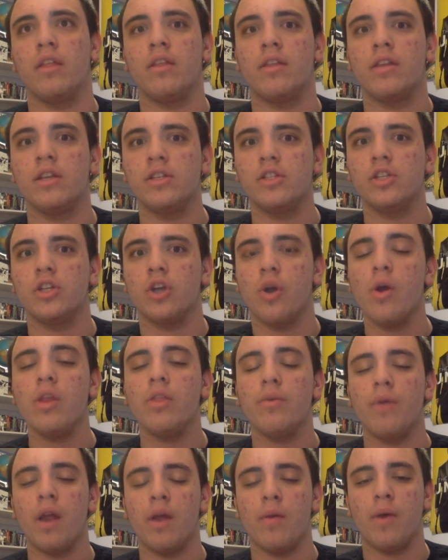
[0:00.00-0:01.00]
since they're going
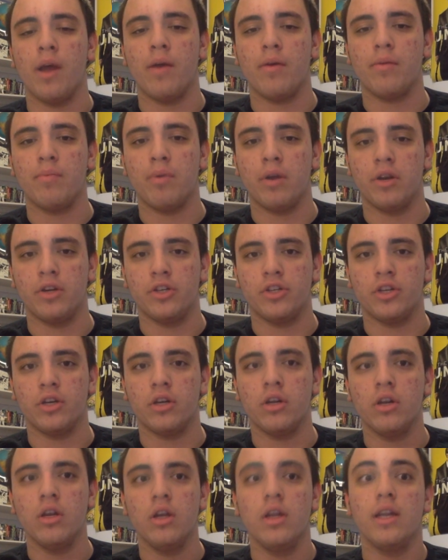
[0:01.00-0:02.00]
the right way with Punisher,
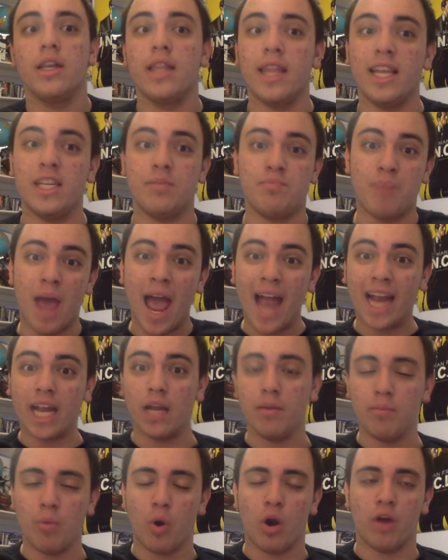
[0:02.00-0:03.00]
he's back
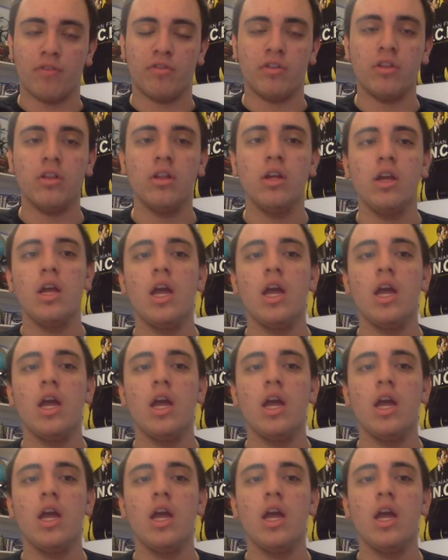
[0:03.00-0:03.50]
at Marvel.